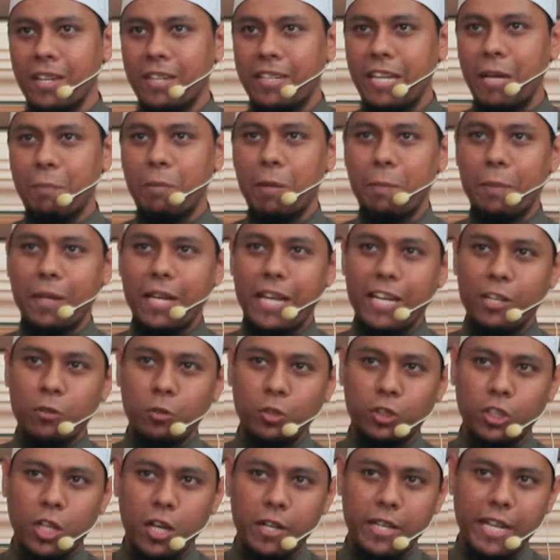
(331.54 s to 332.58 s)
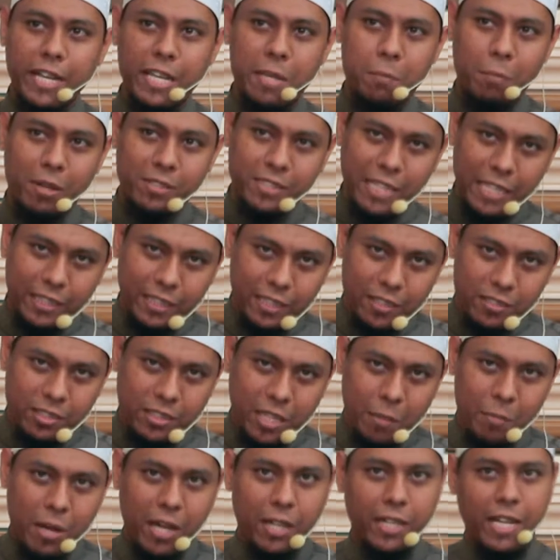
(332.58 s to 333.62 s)
There are people who thought that it must enter the
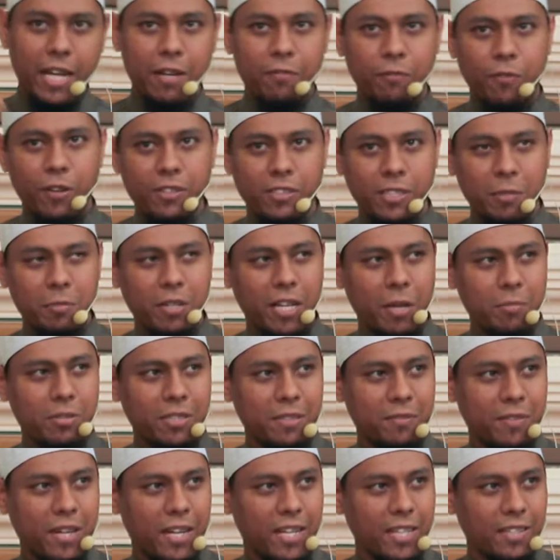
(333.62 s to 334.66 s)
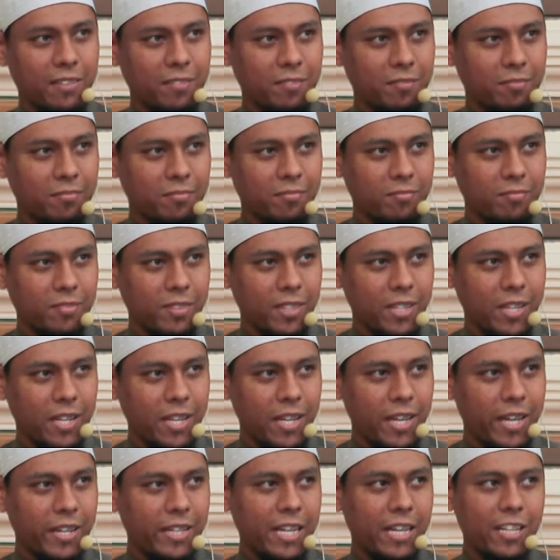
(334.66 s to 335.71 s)
stomach, then fasting becomes invalid.
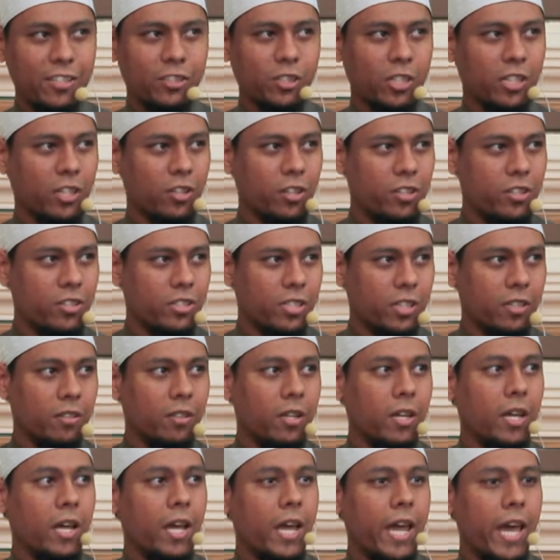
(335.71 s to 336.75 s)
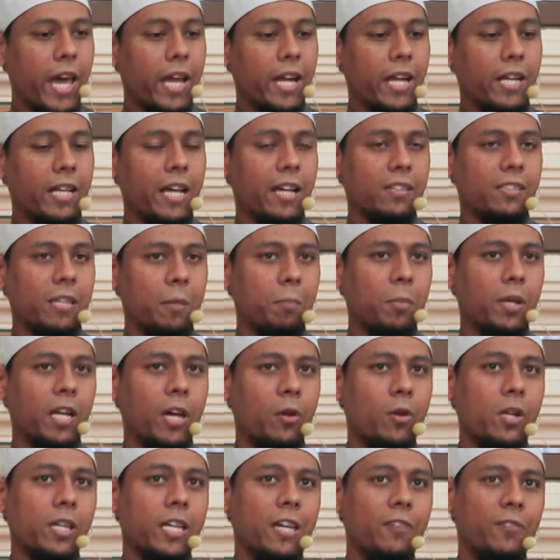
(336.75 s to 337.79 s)
That is not a condition. Another example
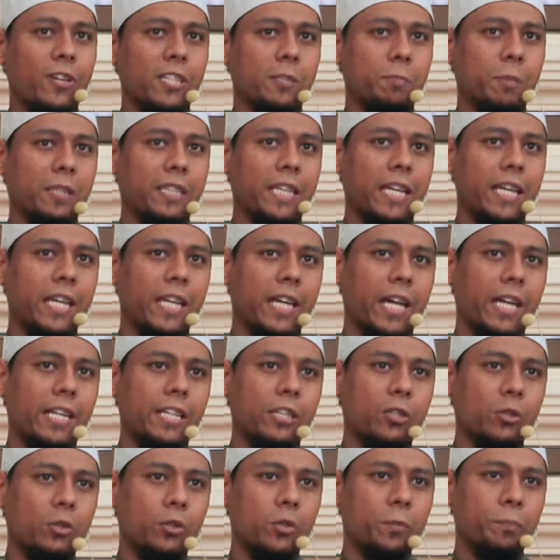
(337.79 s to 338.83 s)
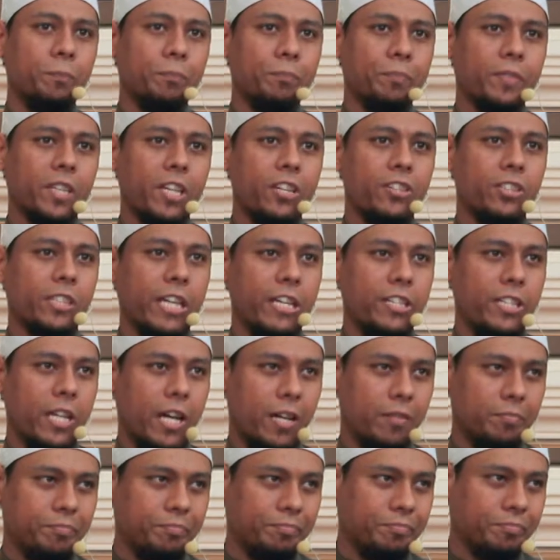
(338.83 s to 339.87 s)
I will give is pertaining any to
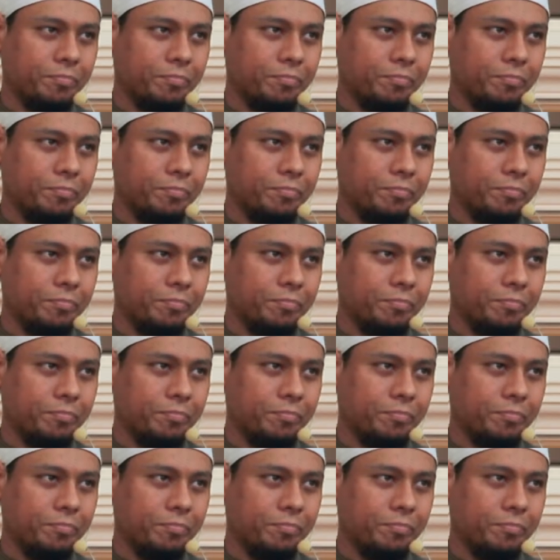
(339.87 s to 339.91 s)
istinja.